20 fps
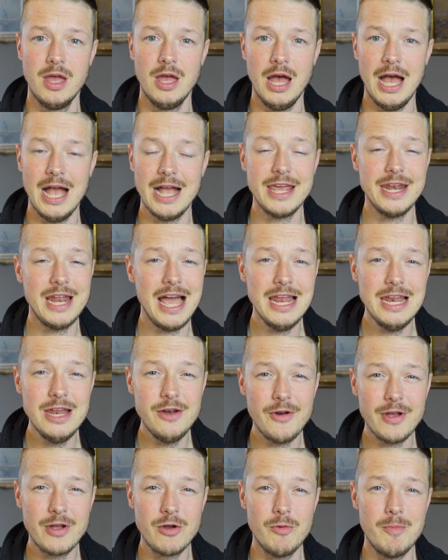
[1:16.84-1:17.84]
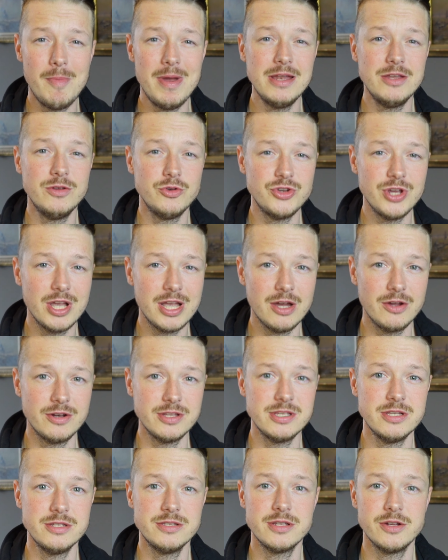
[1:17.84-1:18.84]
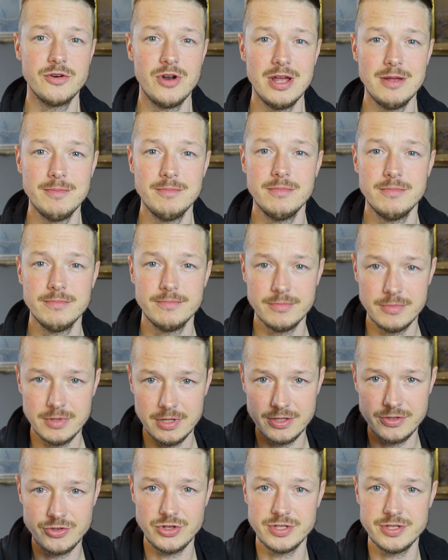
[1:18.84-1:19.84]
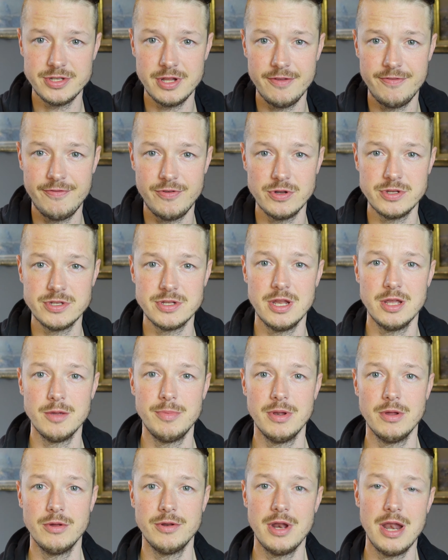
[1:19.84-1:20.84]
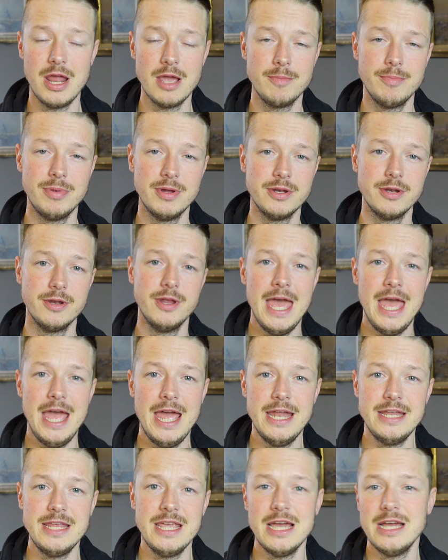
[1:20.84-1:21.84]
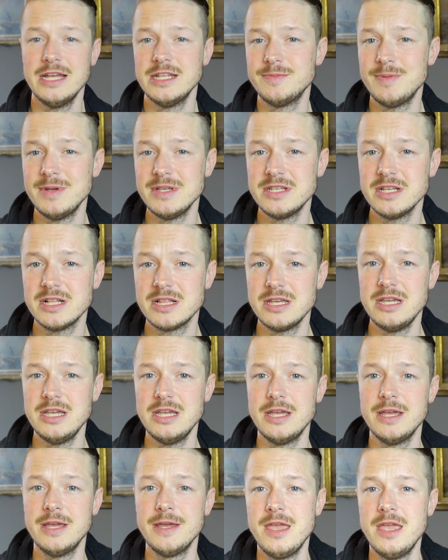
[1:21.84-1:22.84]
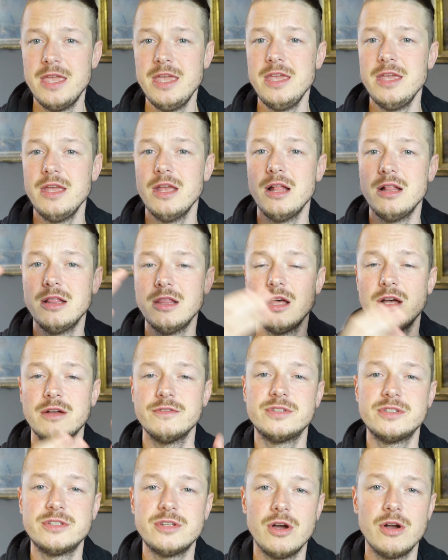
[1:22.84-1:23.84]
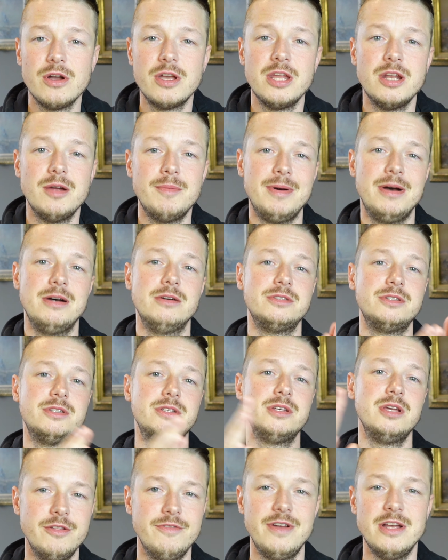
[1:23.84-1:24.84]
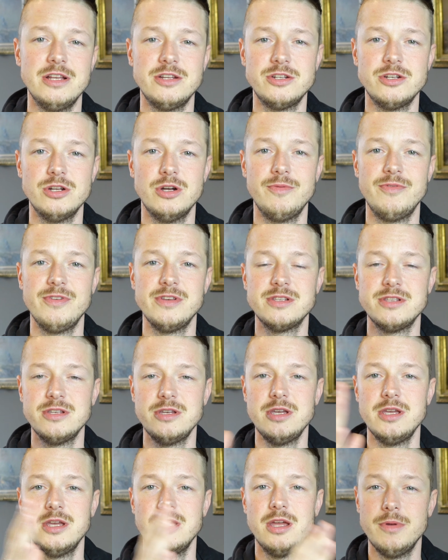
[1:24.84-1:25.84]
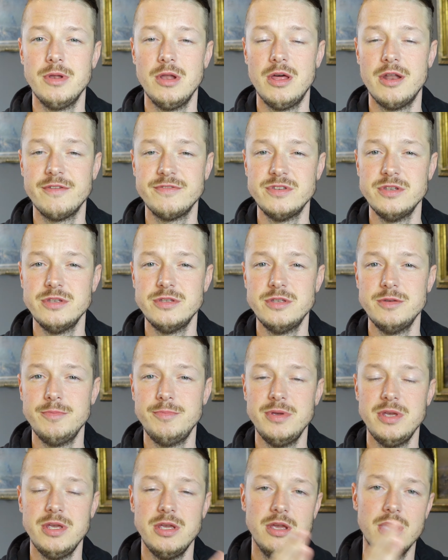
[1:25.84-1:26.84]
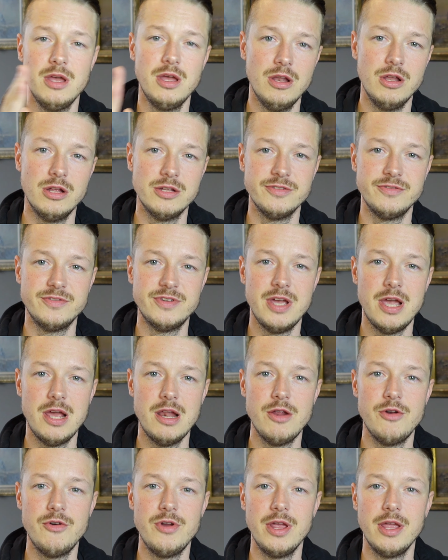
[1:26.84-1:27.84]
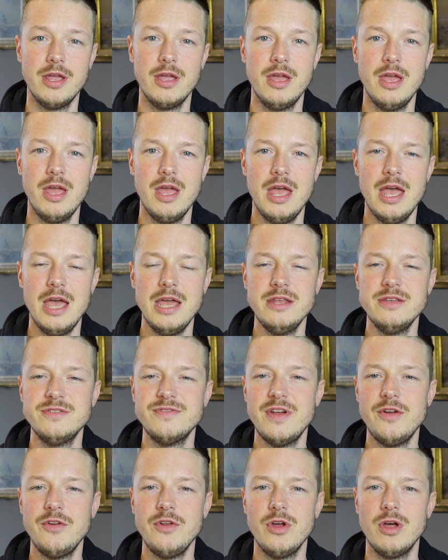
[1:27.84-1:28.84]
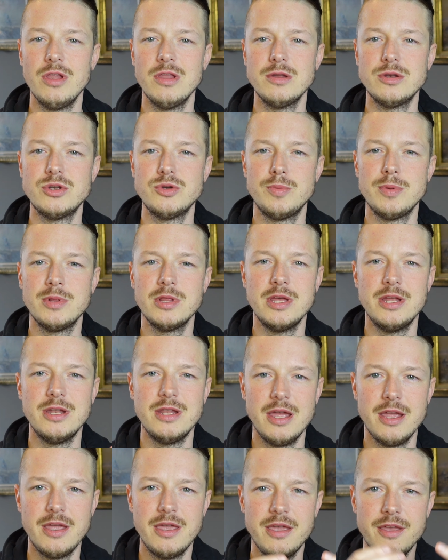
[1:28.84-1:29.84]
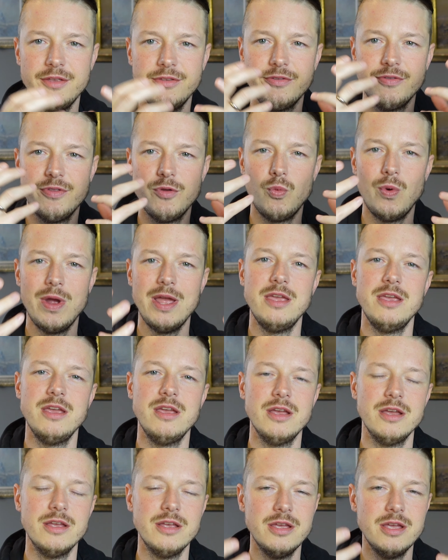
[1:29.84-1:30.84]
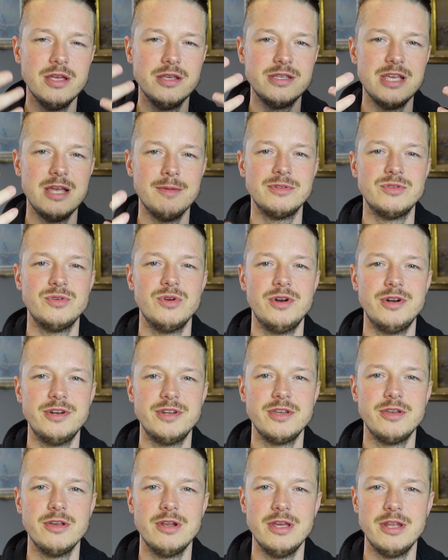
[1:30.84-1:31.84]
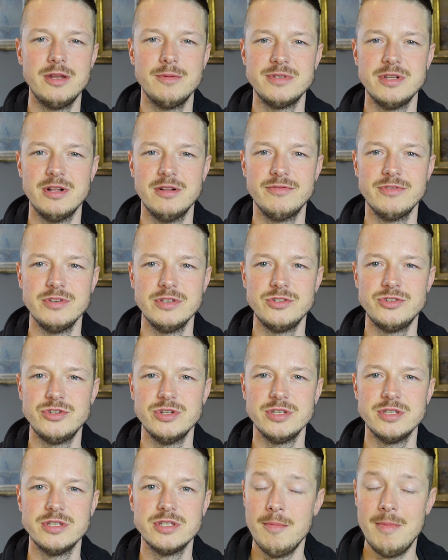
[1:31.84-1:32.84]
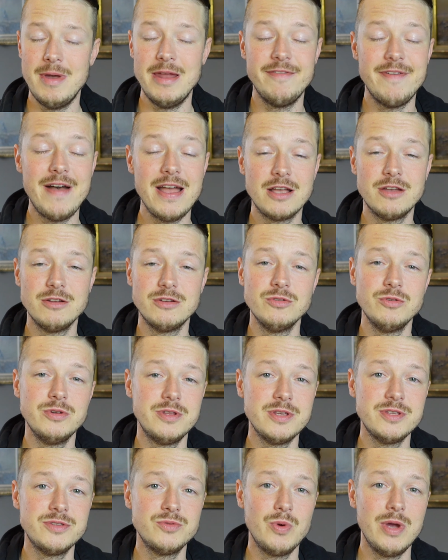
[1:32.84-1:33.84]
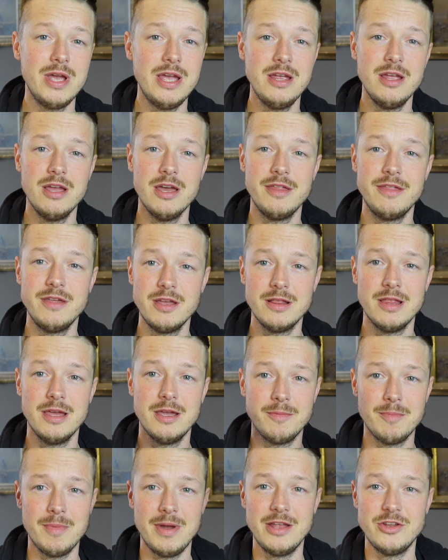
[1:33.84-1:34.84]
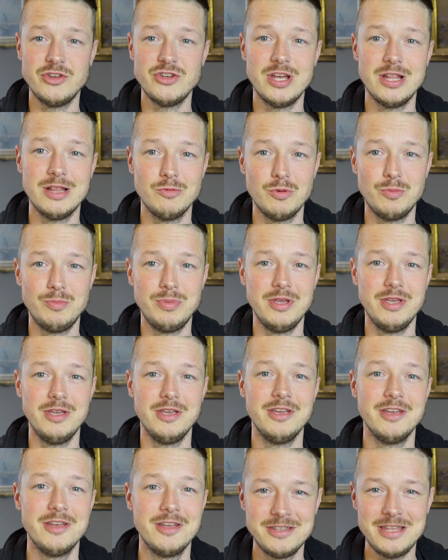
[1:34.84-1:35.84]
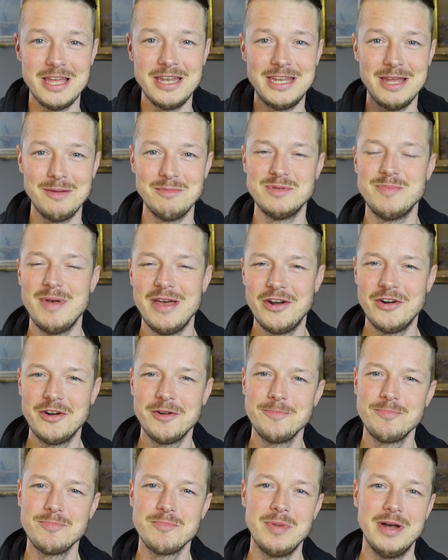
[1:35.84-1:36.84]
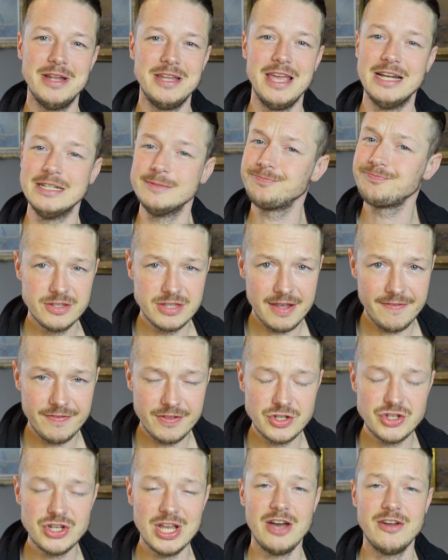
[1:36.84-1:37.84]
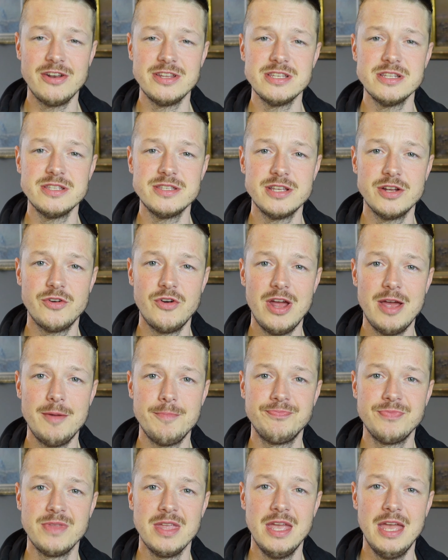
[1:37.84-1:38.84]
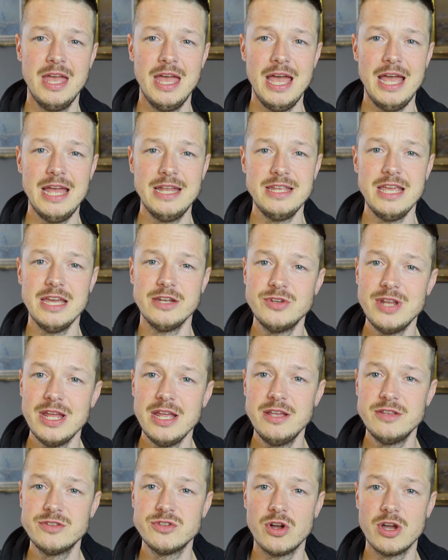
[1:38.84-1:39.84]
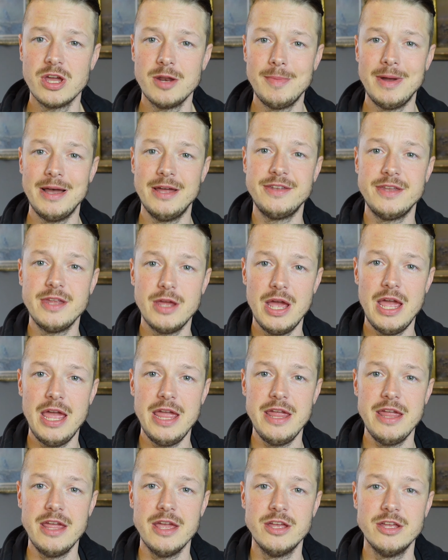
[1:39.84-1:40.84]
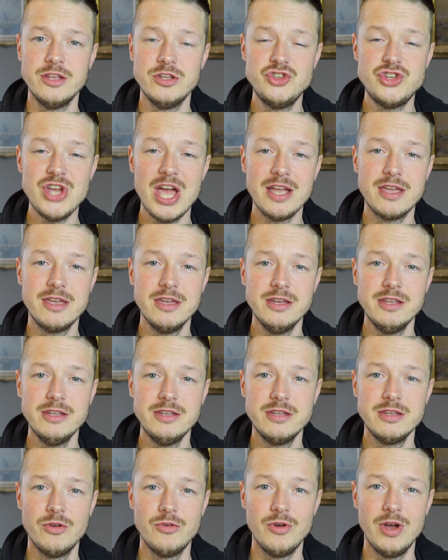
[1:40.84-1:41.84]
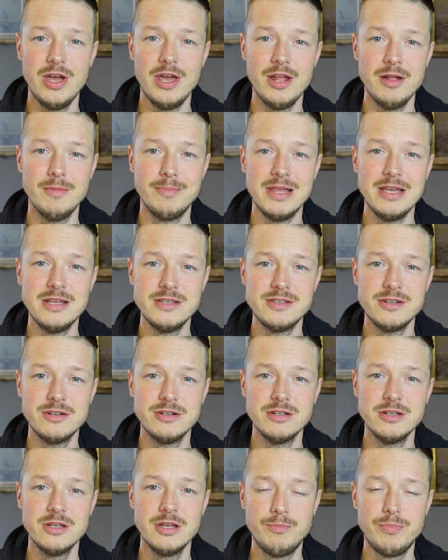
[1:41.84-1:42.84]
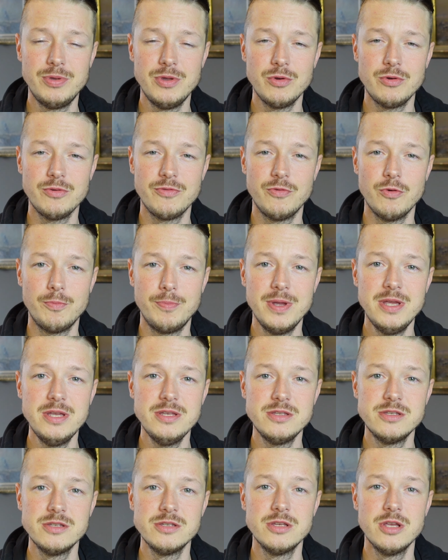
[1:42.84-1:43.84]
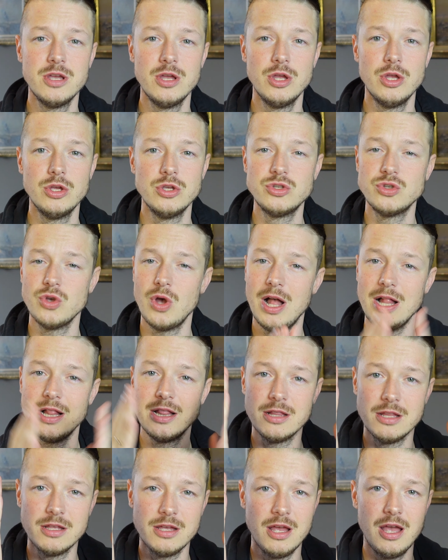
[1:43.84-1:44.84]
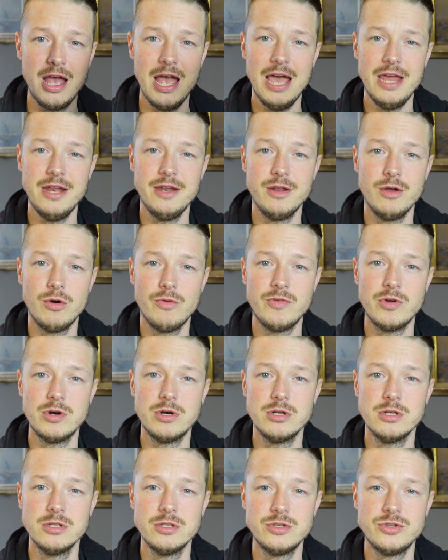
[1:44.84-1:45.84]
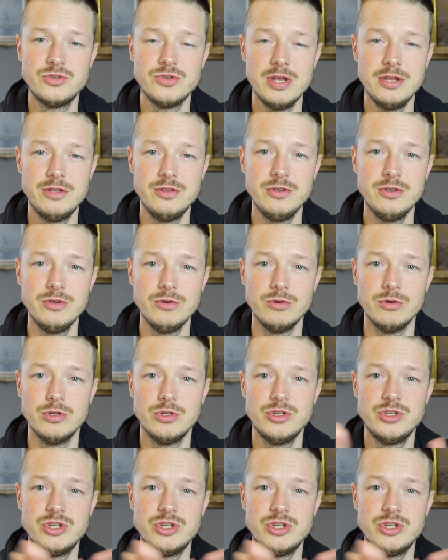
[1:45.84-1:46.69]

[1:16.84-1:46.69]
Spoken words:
I can highly recommend you check out his Instagram. It's just the first link below the like button. And yeah, it's basically, he loves talking about fashion, obviously, a lot of CCP, lots of tailoring, and he's very knowledgeable, and the way he is able to articulate himself is just, man, if I could do it this way, I think my channel would be 10 times better. But yeah, definitely check out his Instagram. And yeah, today he's talking about a jacket, right? A blazer, beautiful piece. So I'll hand it over straight to you.